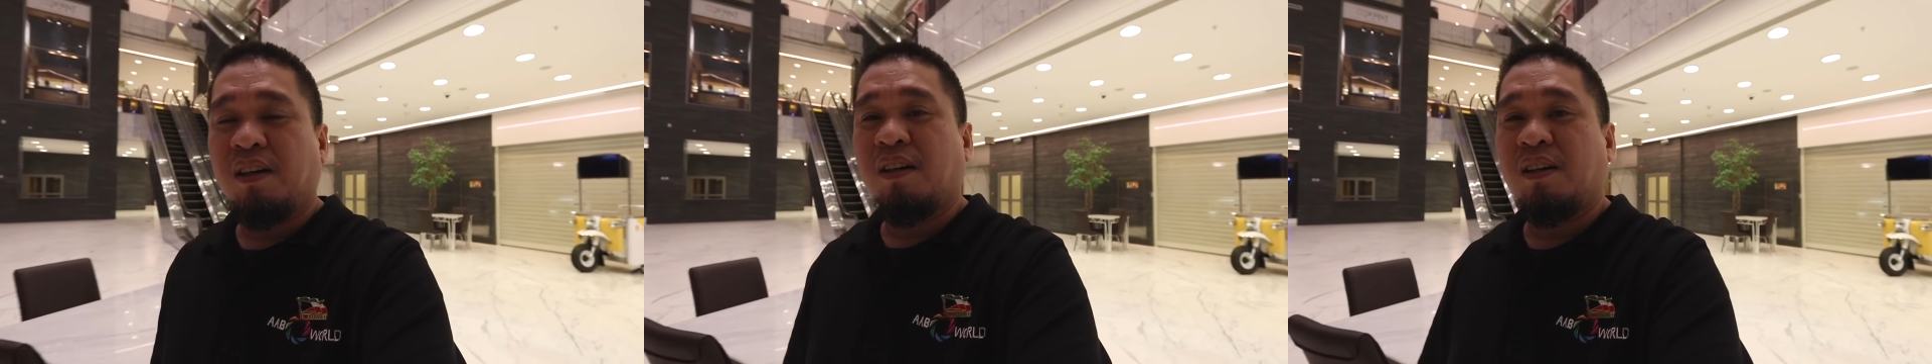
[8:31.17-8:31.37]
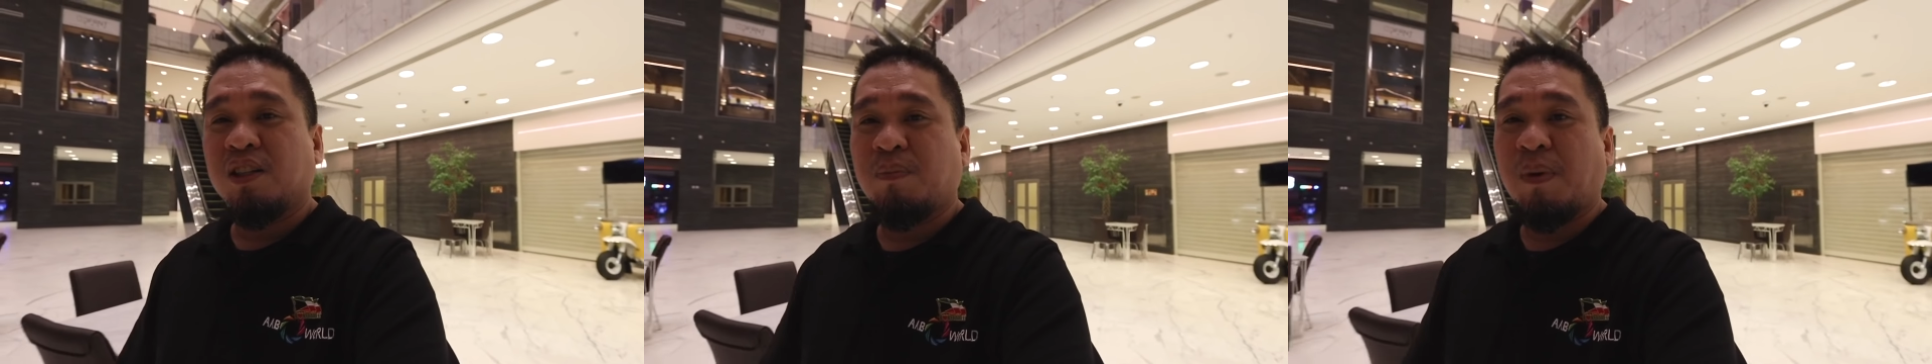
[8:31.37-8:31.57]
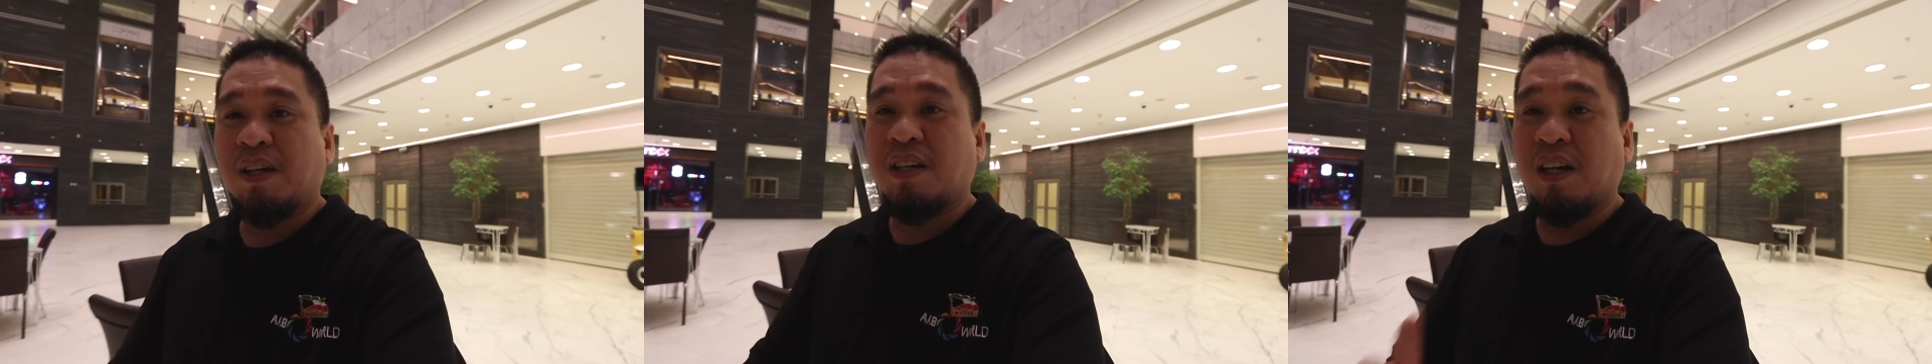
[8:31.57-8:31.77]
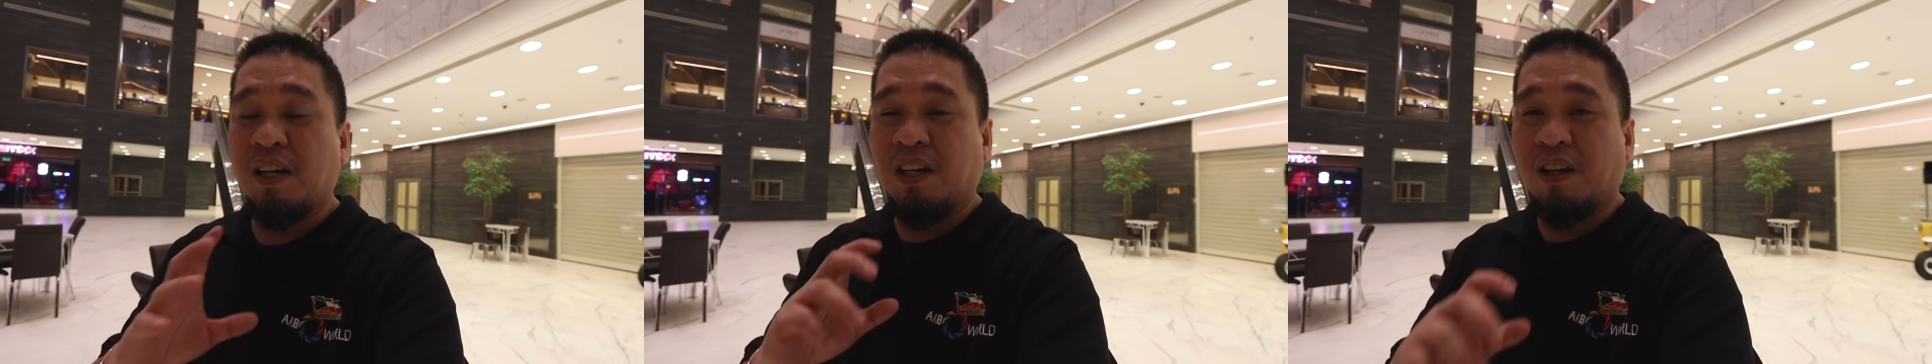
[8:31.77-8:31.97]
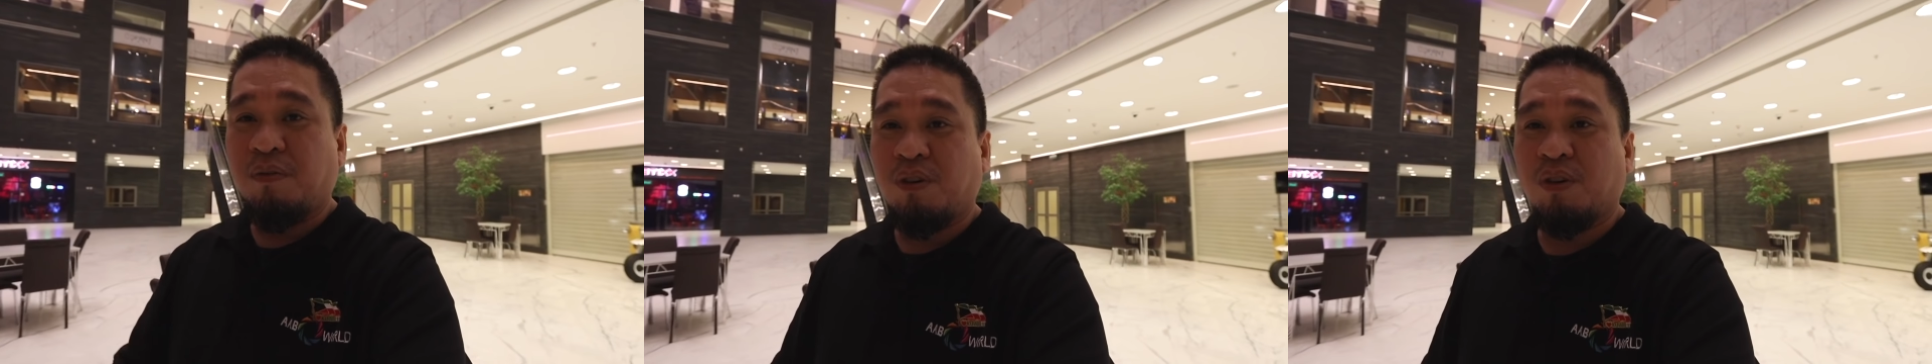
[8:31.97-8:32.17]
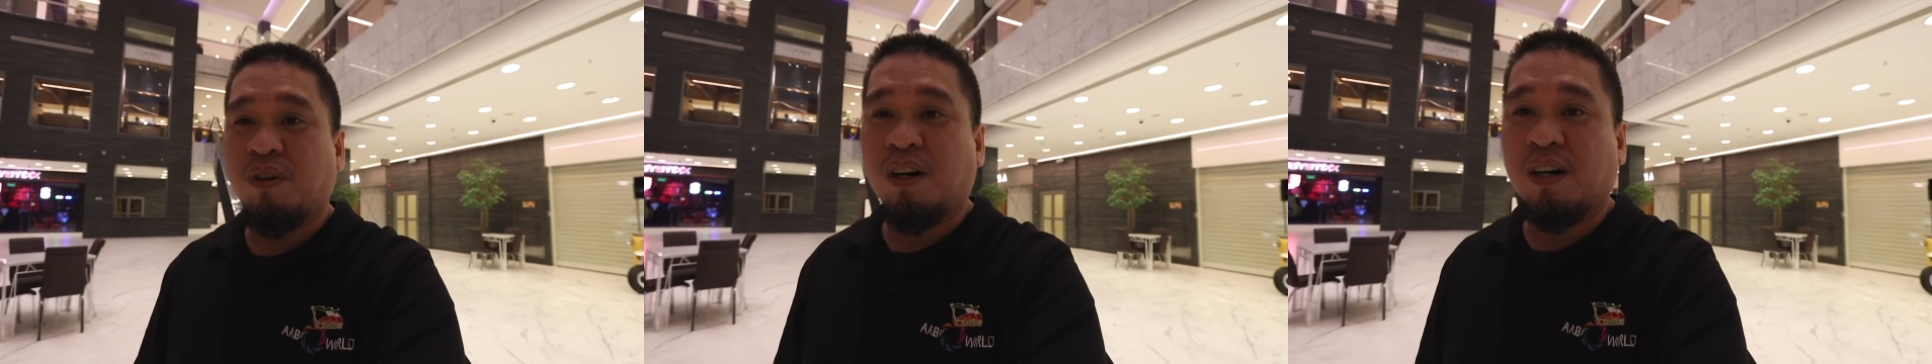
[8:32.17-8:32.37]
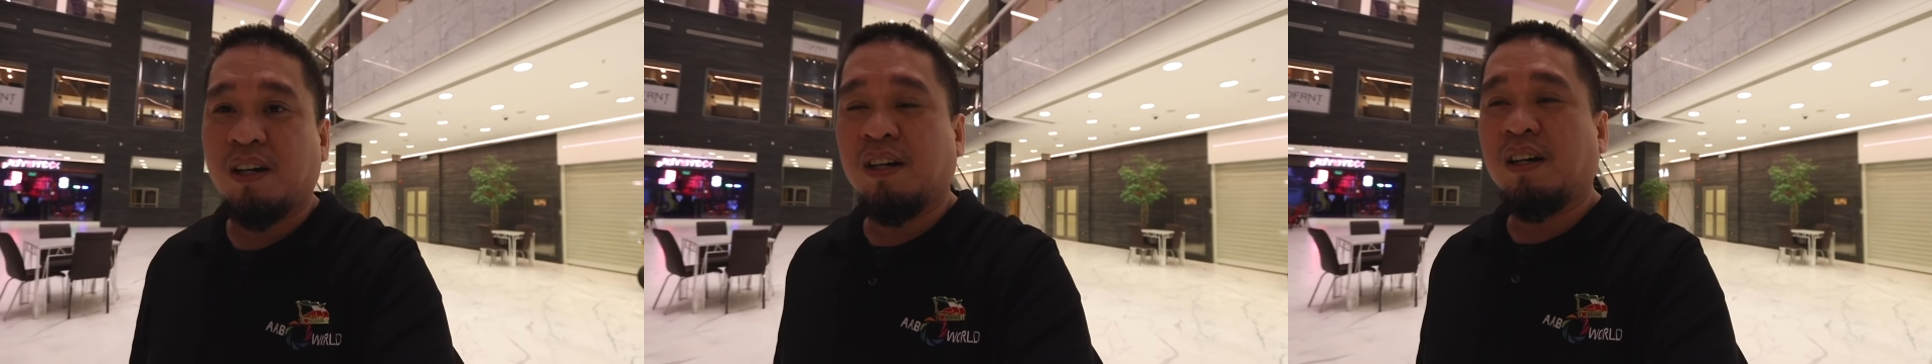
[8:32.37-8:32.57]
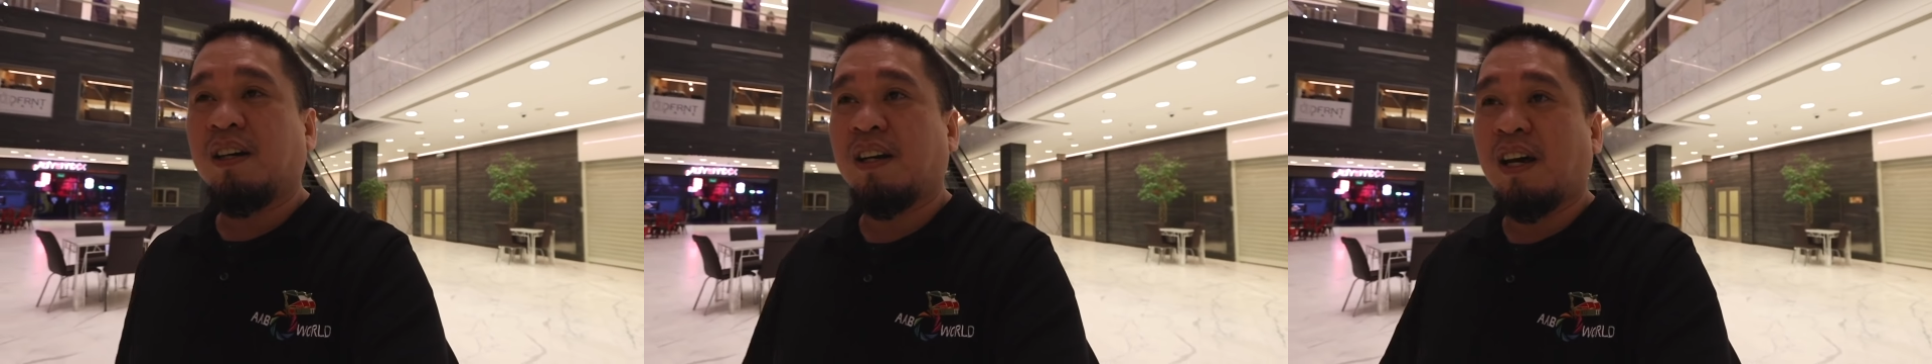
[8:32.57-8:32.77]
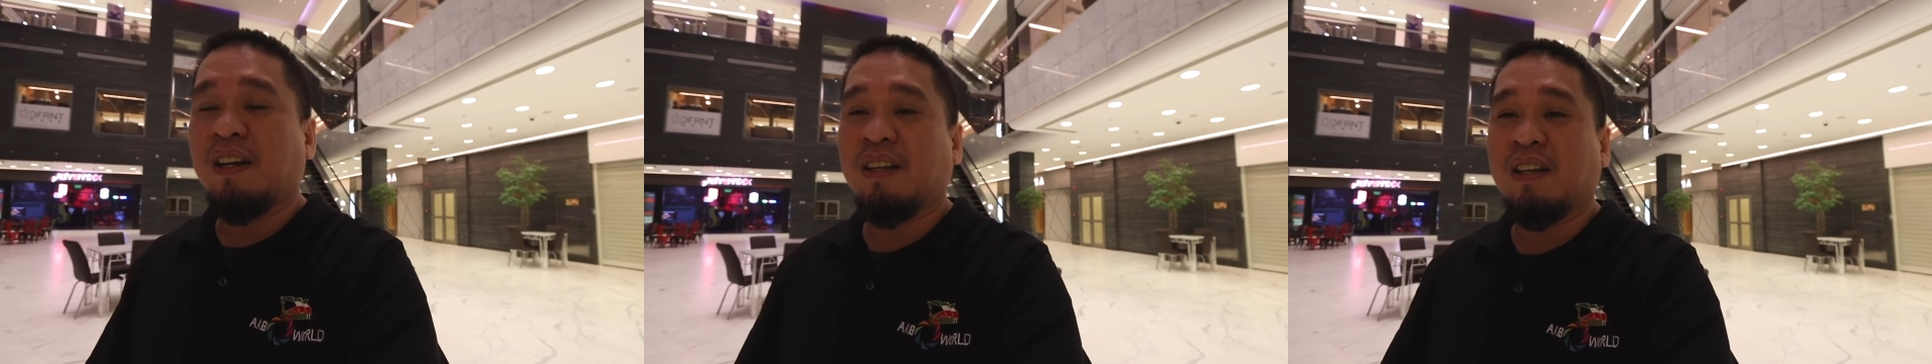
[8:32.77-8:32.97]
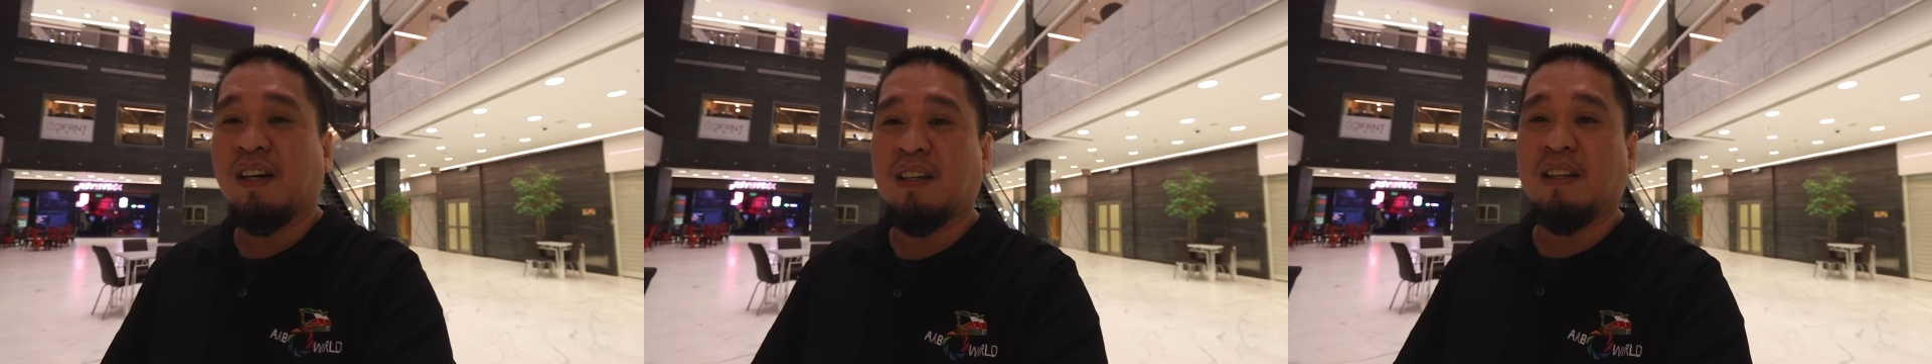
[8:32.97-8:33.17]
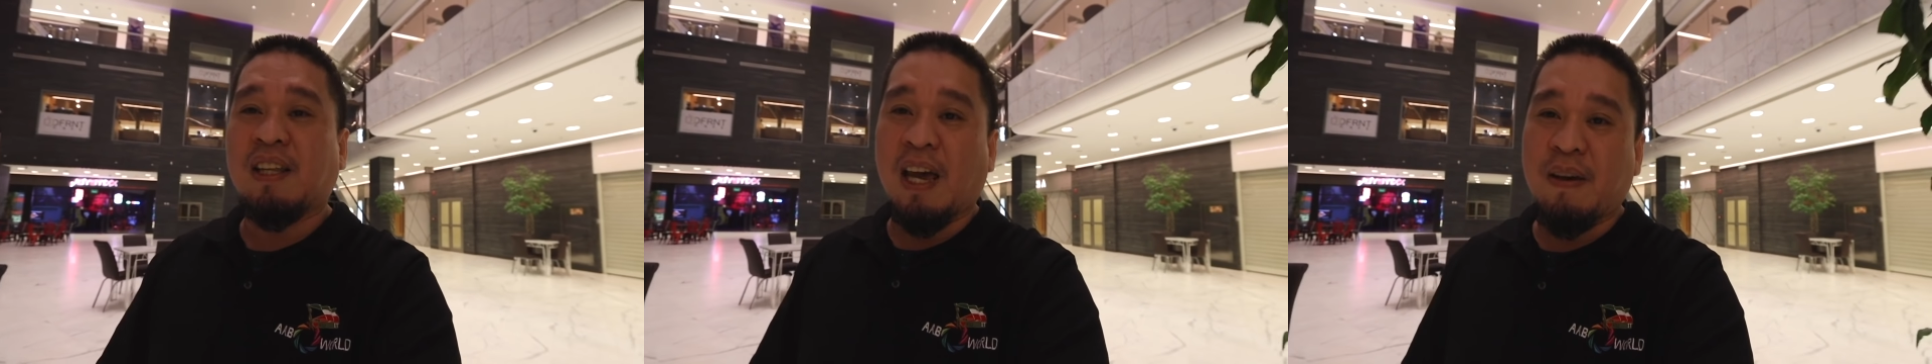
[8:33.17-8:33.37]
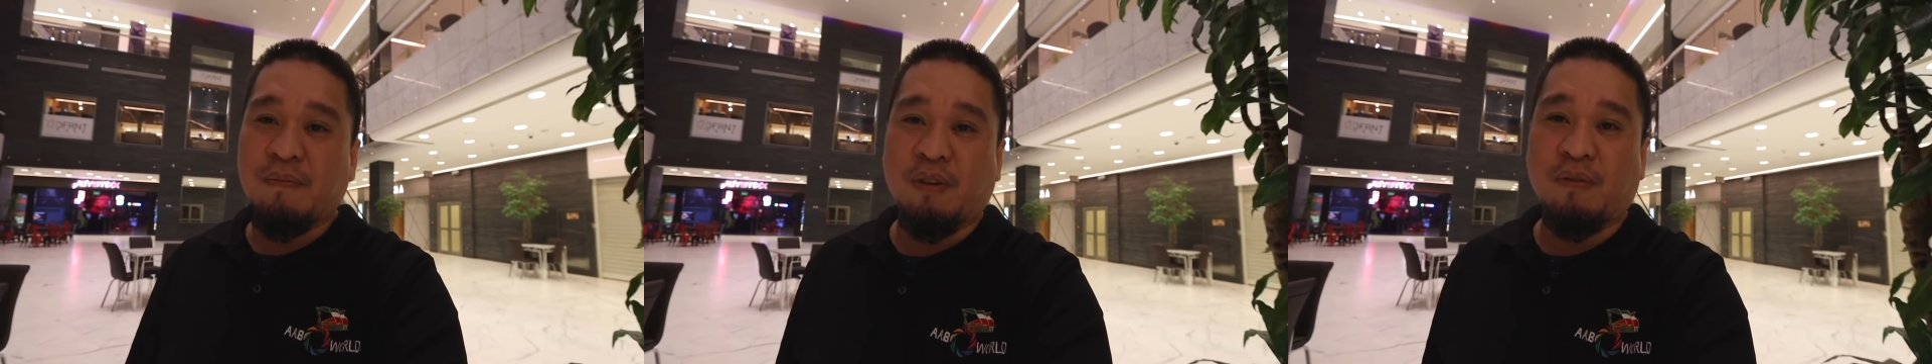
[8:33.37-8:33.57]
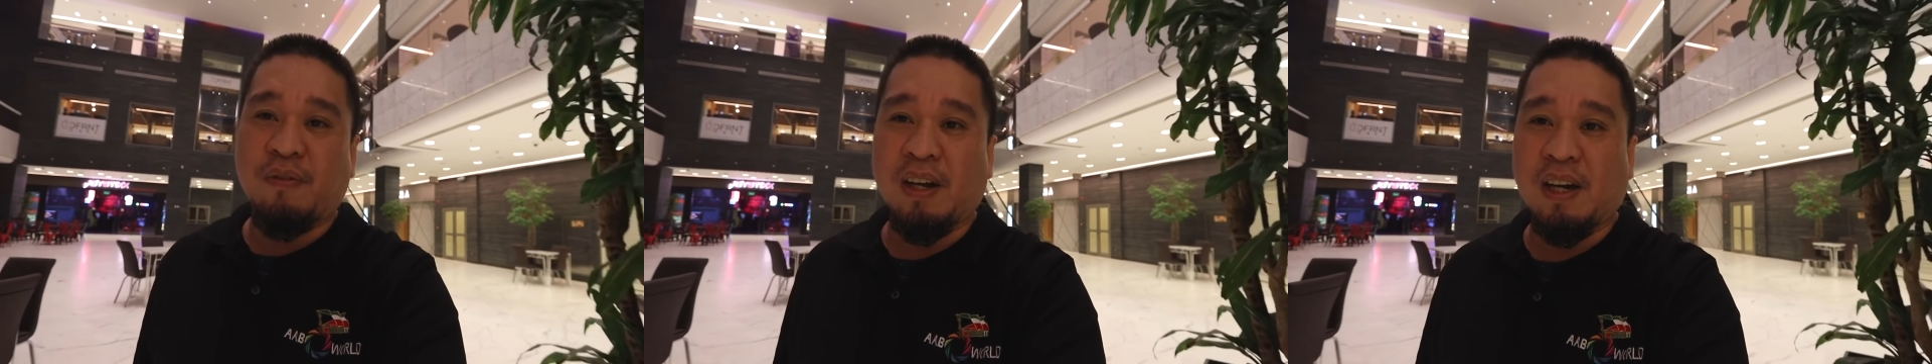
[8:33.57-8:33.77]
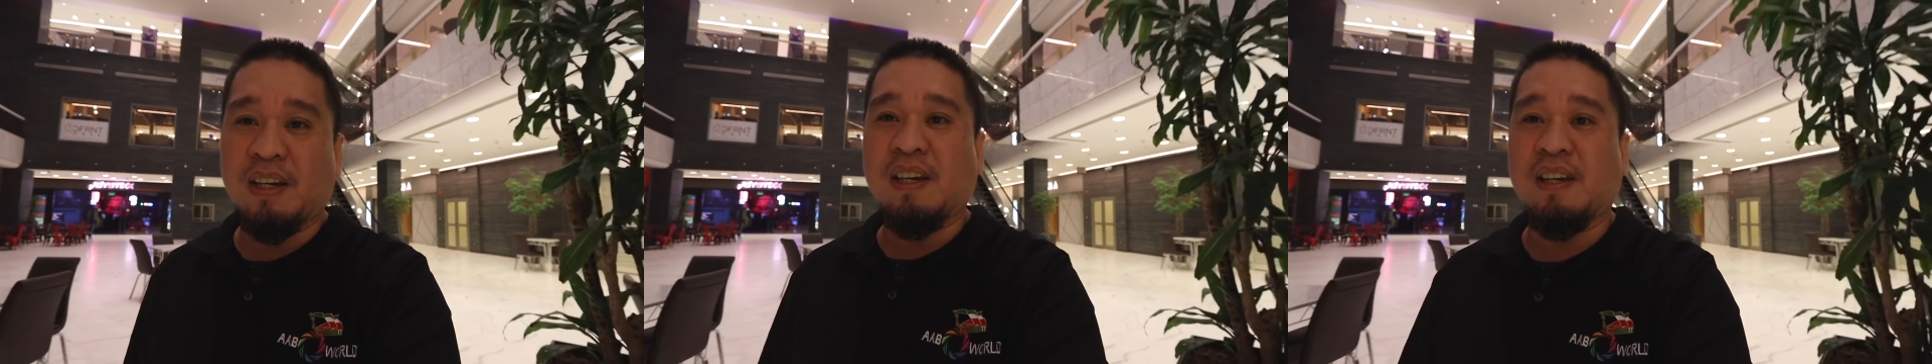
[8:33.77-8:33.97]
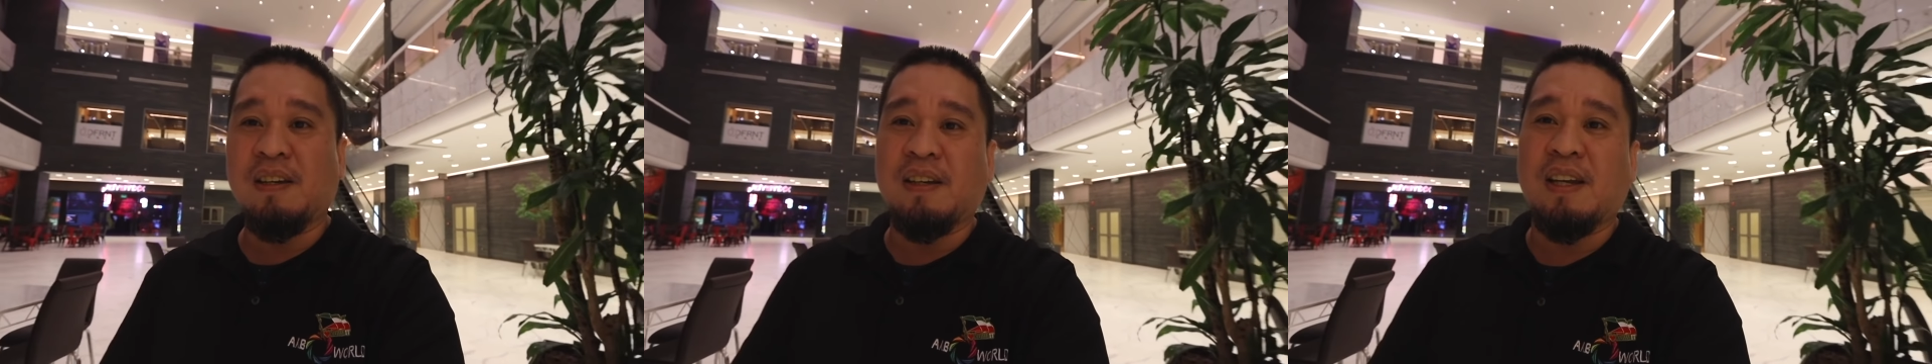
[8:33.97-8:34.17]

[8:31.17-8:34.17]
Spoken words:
especially if you are running gun type of vlogging,